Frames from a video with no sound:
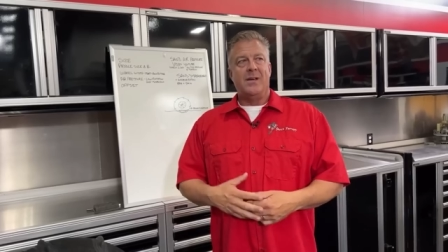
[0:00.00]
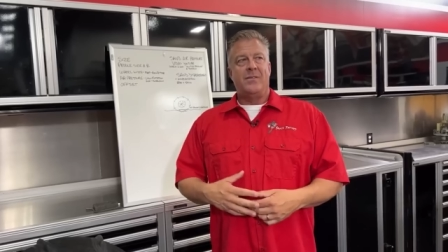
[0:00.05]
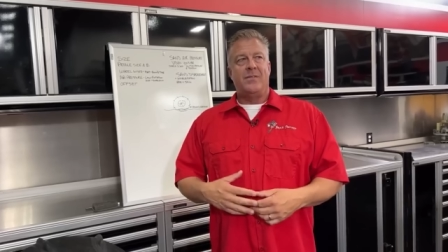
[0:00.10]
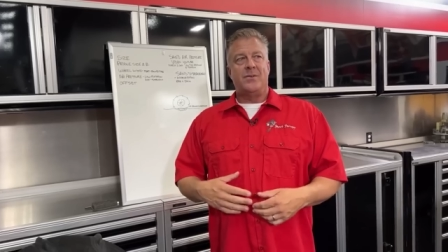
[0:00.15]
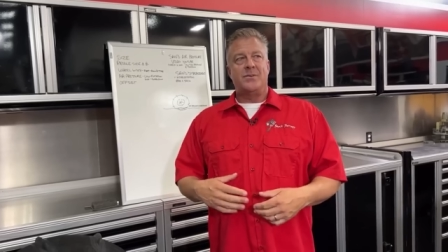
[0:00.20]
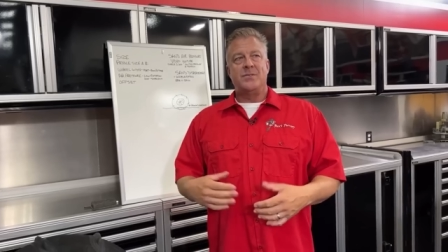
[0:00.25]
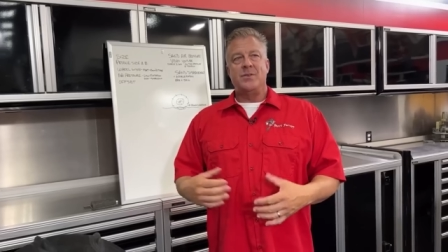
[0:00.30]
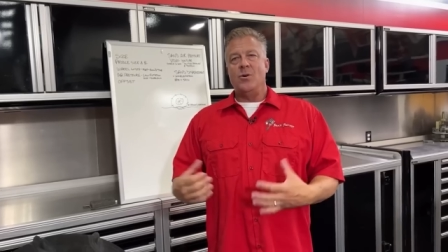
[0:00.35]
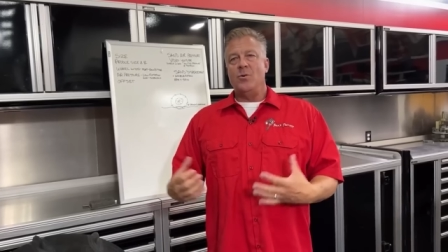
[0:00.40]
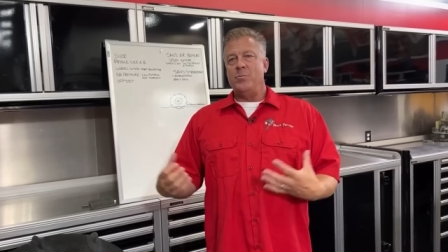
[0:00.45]

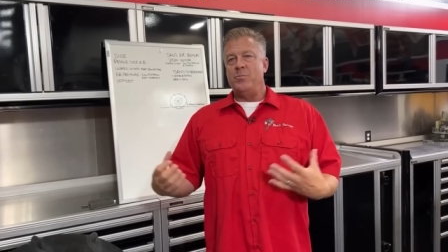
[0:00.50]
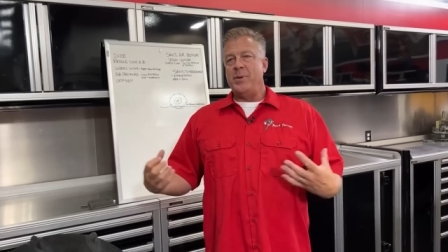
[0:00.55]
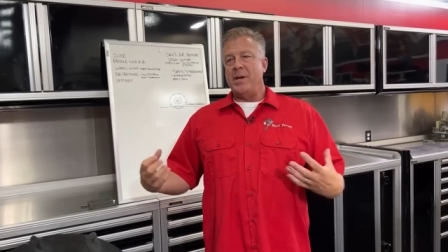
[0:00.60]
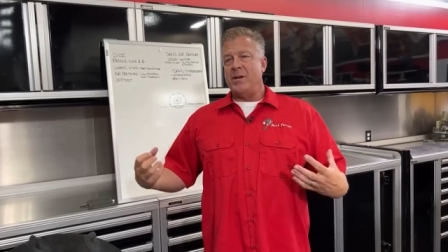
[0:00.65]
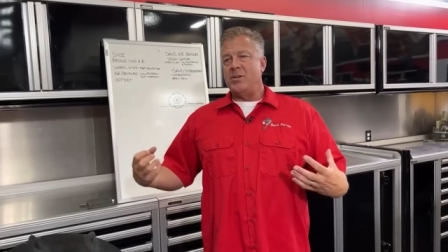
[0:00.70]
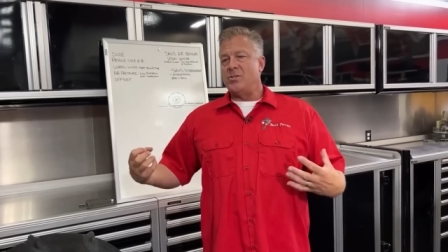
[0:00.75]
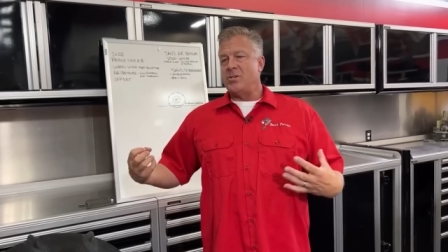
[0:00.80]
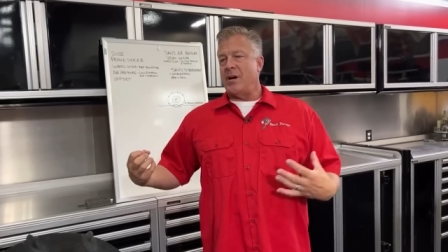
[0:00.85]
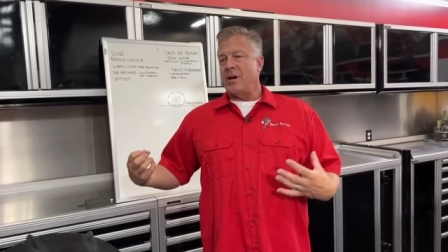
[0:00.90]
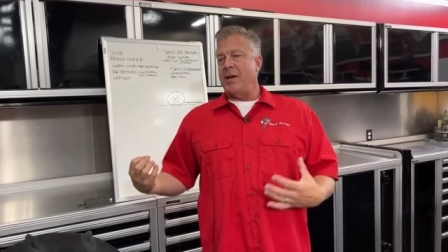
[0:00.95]
There's no
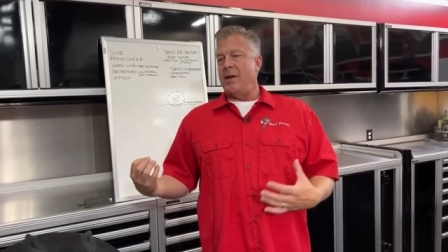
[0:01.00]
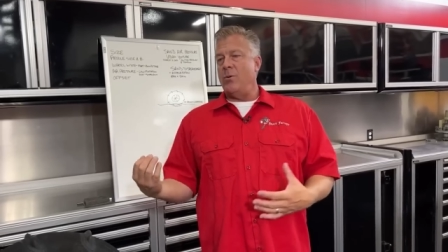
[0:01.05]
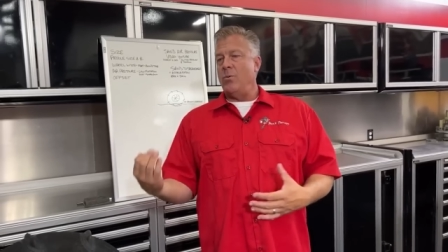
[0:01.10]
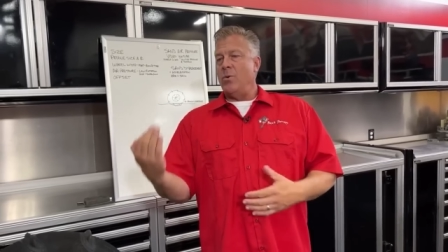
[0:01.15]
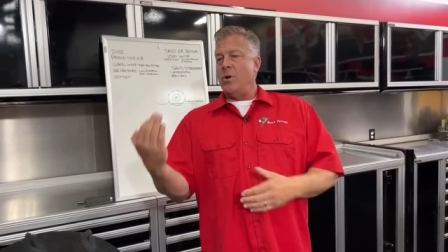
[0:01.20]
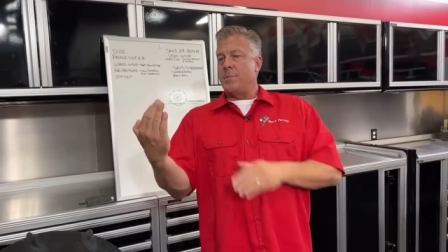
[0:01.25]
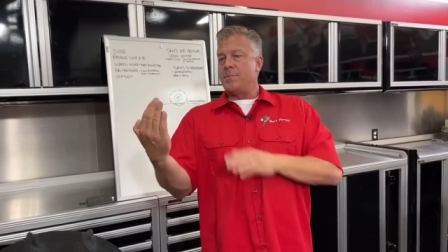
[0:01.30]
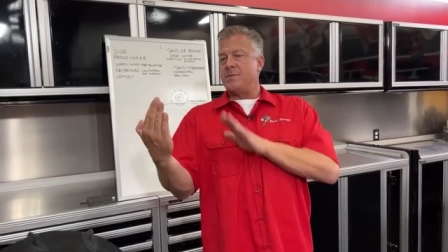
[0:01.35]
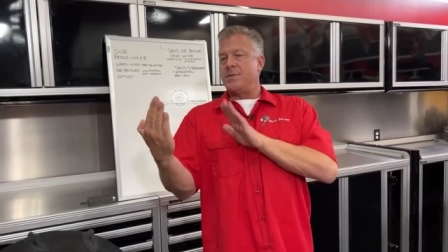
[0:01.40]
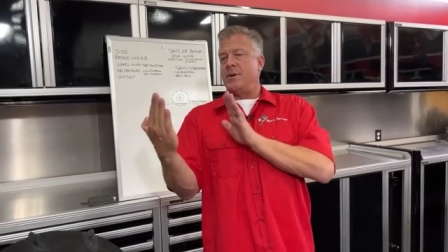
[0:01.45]
big giant
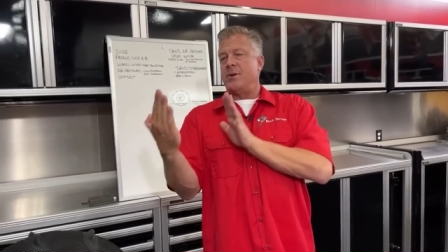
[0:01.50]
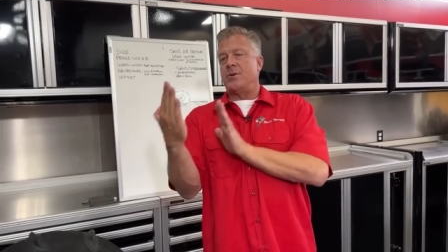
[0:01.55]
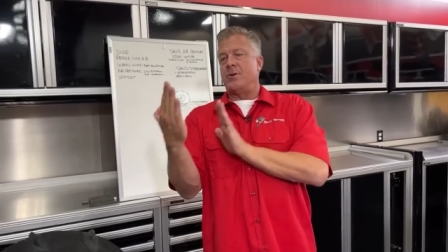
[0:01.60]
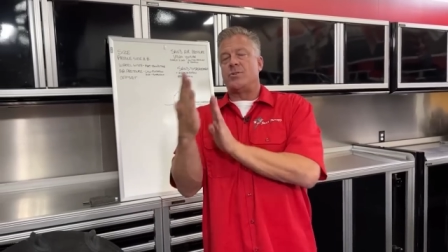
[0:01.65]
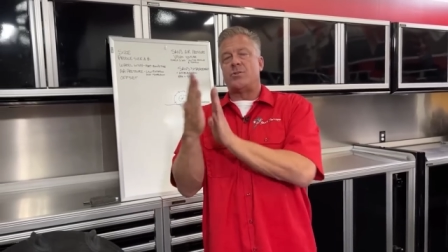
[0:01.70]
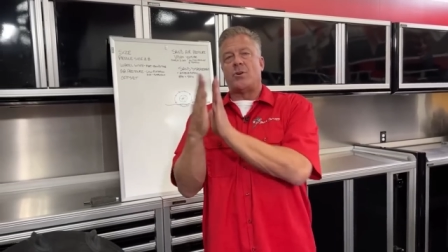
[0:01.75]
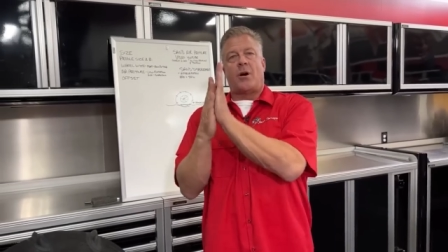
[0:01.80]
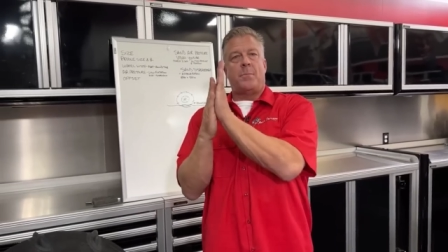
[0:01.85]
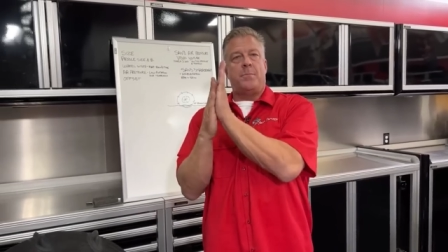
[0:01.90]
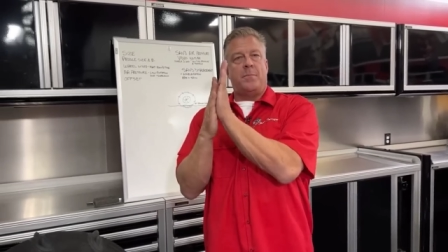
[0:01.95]
whoops that are
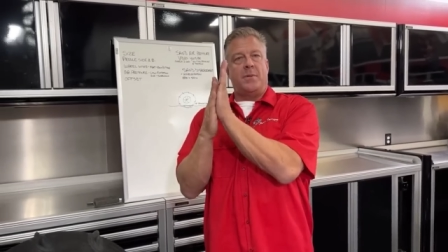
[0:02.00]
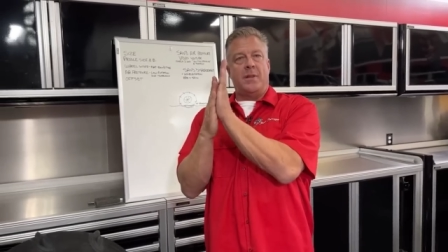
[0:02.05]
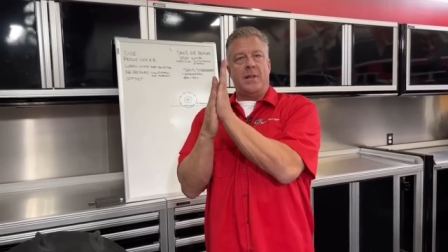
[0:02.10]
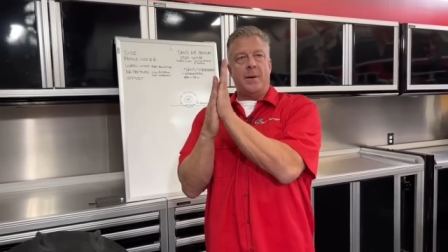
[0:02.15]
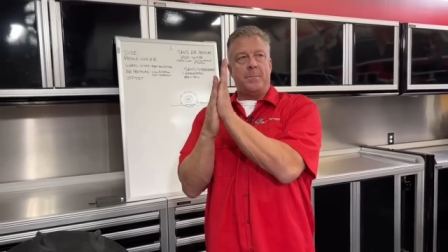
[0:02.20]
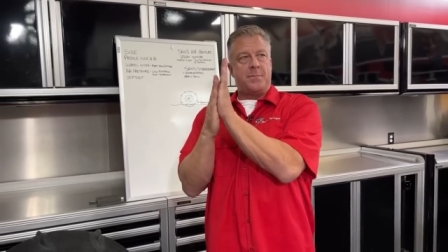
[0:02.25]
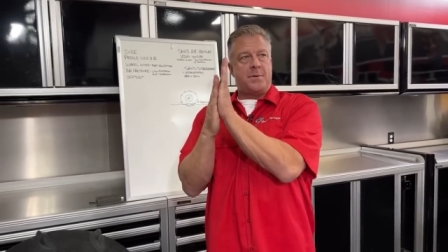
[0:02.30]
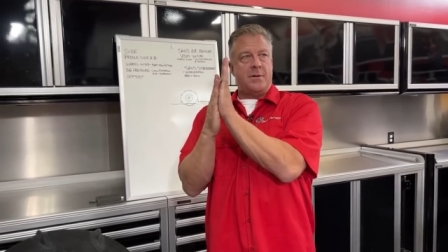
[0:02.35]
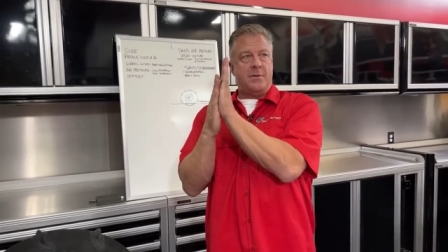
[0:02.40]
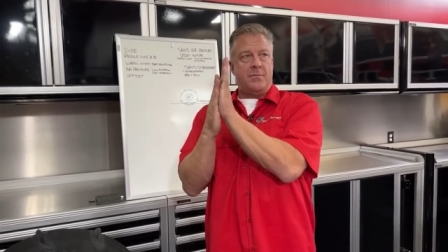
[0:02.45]

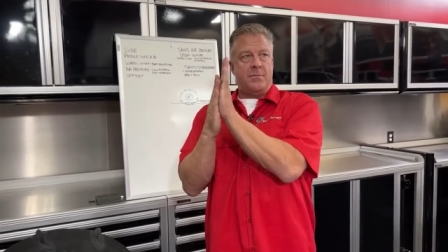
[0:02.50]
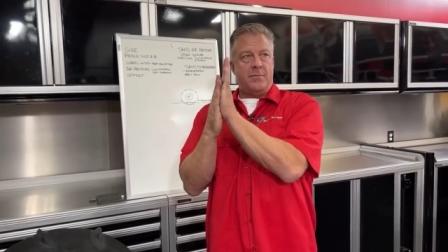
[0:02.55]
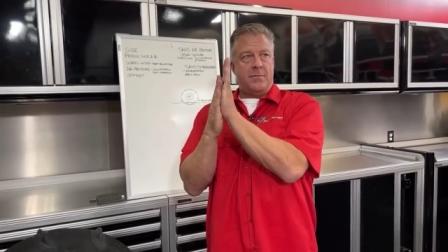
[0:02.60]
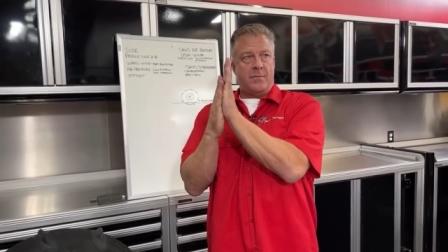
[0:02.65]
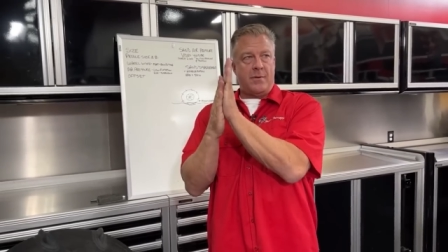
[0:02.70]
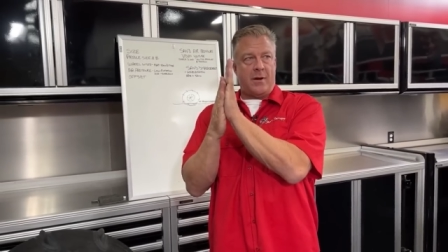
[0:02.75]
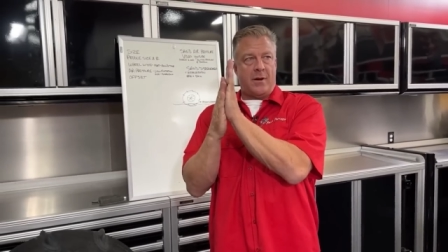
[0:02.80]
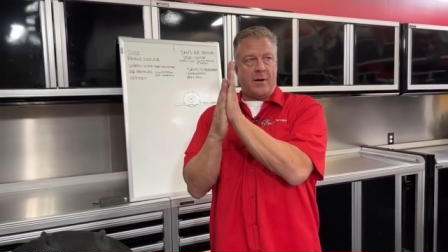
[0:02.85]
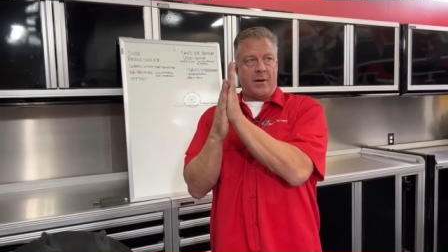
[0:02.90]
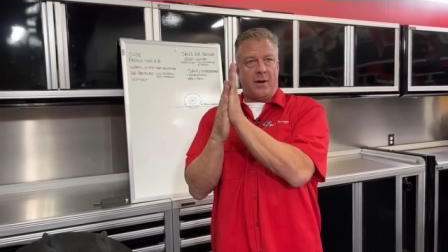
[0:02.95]
sharp-lipped
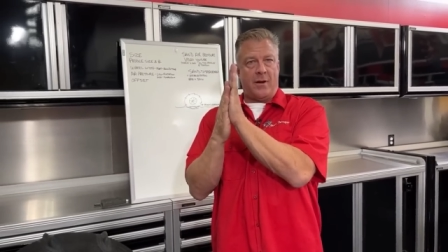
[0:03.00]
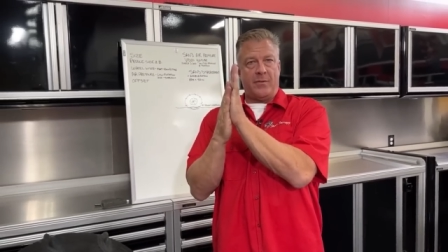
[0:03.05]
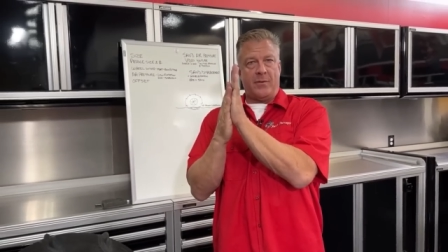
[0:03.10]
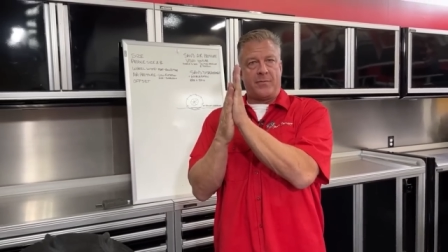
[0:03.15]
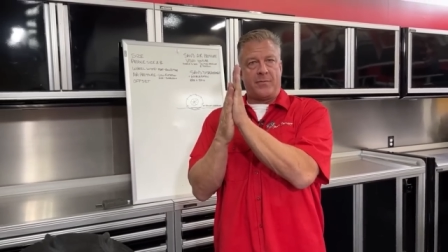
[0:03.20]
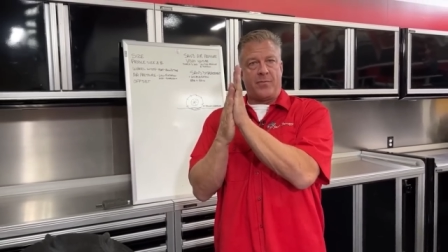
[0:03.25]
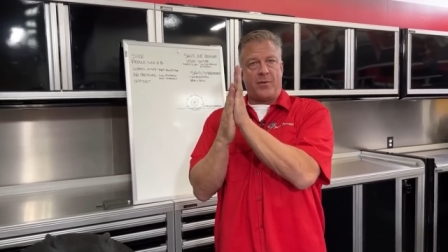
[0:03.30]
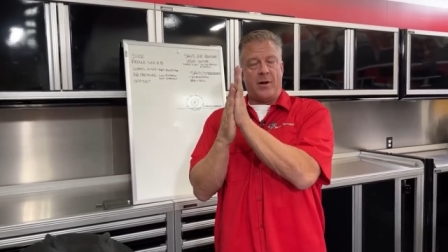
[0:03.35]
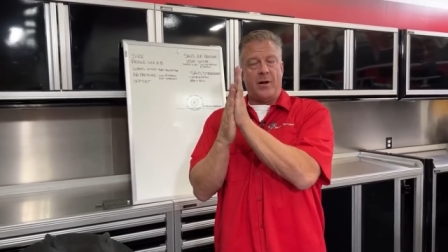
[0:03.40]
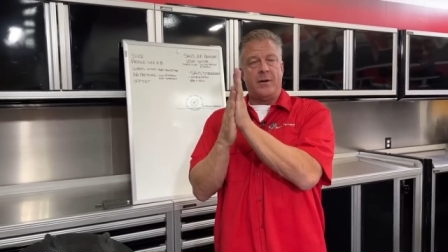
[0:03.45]
on the
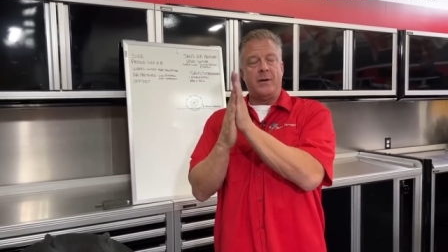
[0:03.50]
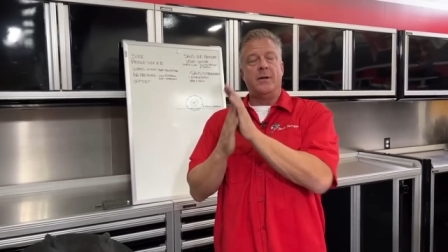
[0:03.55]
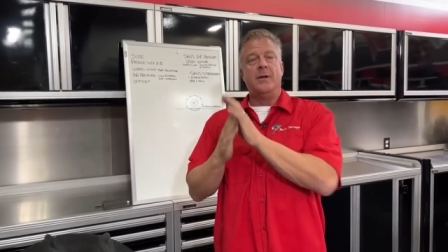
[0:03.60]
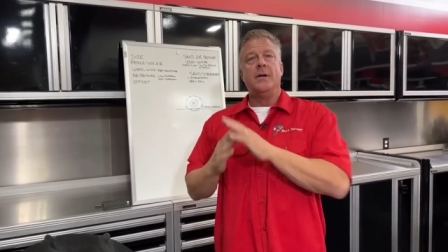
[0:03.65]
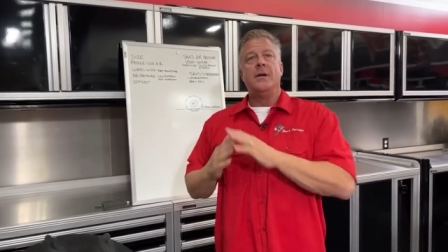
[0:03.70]
front,